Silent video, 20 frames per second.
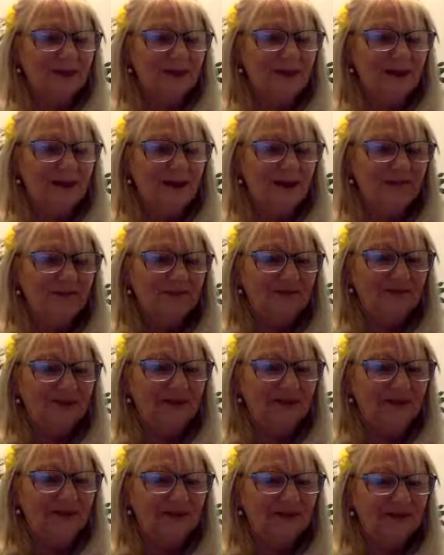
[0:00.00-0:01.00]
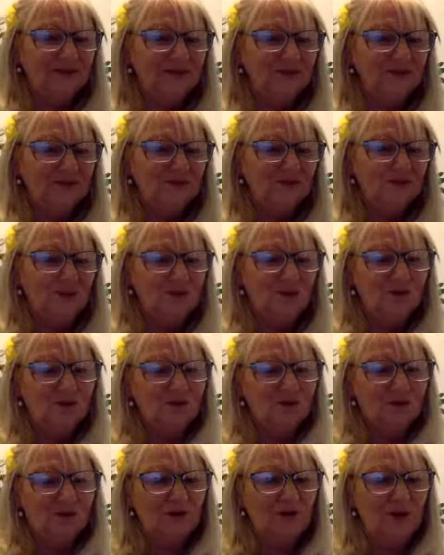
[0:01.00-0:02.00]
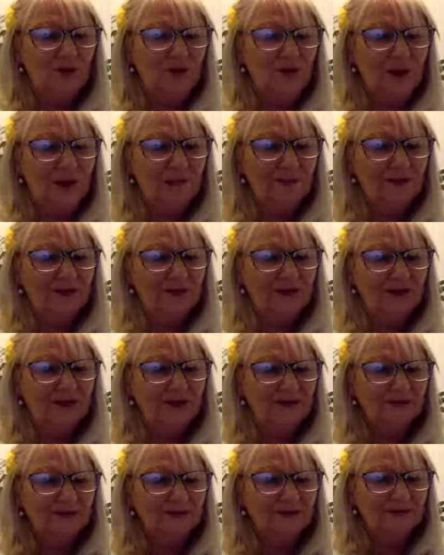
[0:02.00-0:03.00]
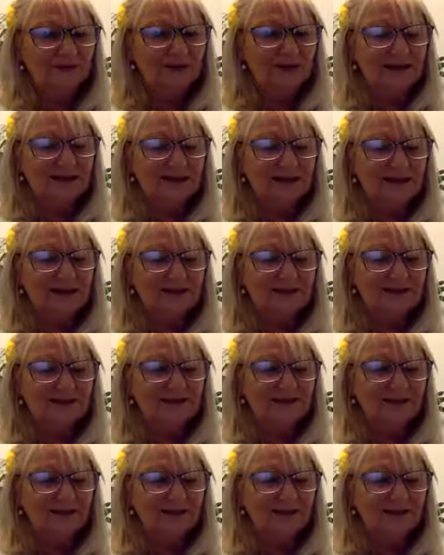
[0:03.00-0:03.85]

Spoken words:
And then she walked with her puppy because he needed some